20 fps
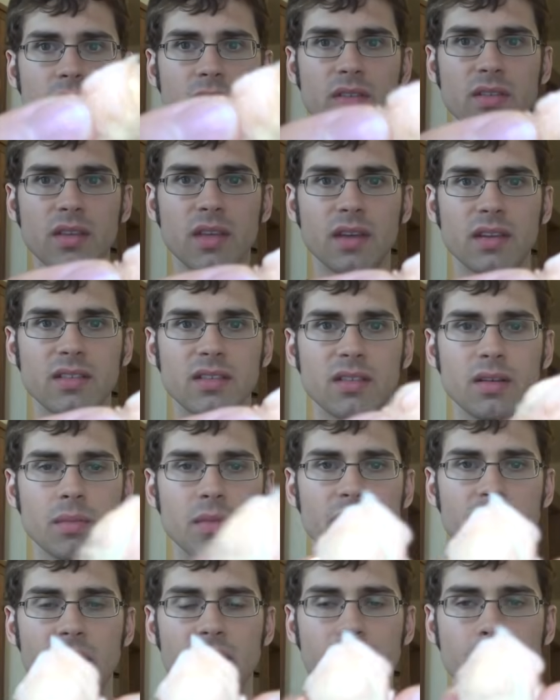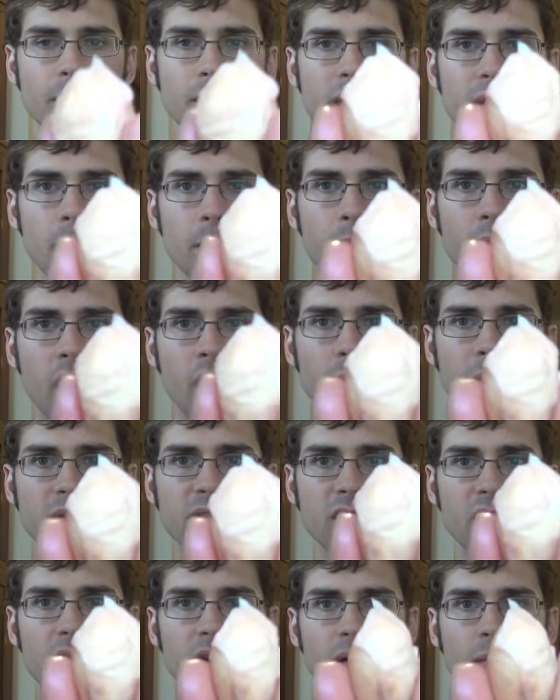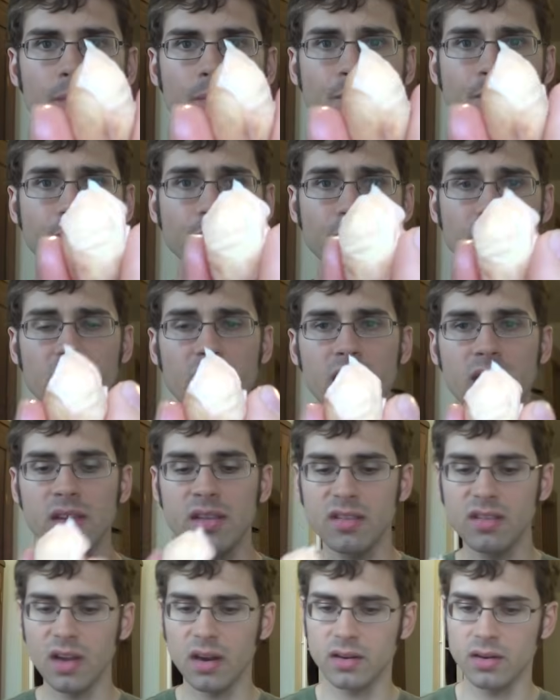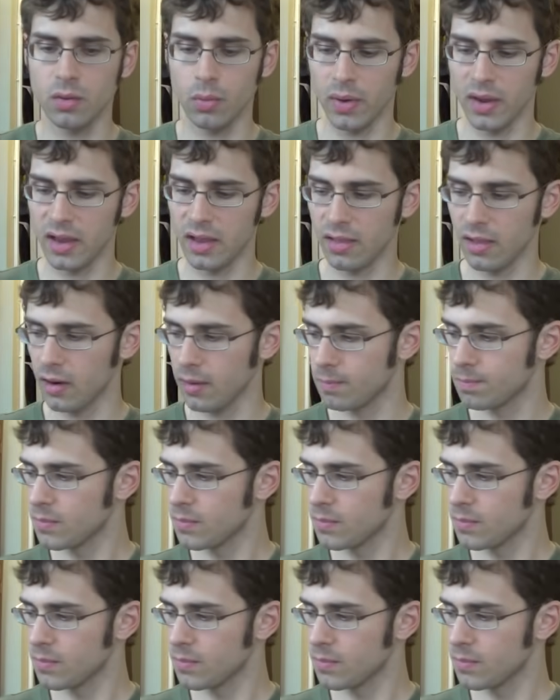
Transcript: See, some of that pulp is all sucked away there.